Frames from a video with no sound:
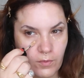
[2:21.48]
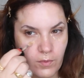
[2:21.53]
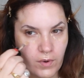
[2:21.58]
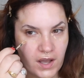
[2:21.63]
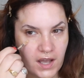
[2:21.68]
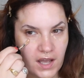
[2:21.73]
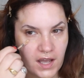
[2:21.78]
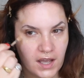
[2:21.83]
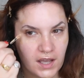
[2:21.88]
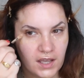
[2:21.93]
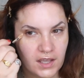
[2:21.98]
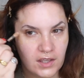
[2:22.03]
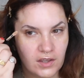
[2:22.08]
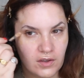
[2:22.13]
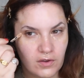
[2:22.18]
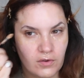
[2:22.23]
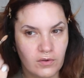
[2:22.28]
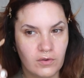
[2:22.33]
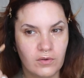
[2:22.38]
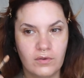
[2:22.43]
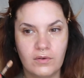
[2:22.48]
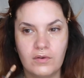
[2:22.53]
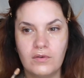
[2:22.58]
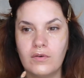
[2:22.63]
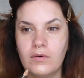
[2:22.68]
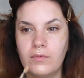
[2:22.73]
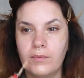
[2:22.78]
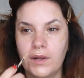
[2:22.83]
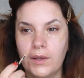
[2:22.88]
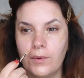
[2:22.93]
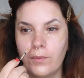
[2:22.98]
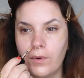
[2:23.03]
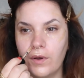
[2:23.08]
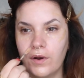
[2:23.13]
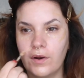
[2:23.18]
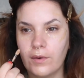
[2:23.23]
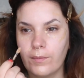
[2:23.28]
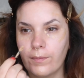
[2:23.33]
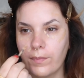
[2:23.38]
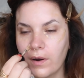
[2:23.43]
where you normally
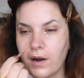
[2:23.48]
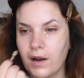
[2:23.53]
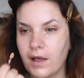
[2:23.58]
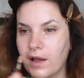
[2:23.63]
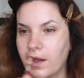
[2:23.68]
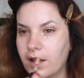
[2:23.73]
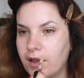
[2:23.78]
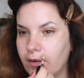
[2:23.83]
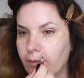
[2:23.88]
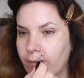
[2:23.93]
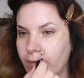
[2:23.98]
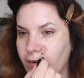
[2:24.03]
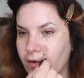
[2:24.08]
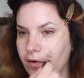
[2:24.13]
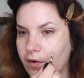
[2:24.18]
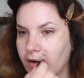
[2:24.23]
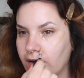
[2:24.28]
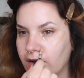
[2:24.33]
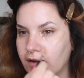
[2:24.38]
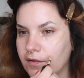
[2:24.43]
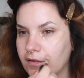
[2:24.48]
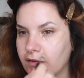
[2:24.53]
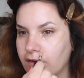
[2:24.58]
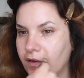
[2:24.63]
would apply your products.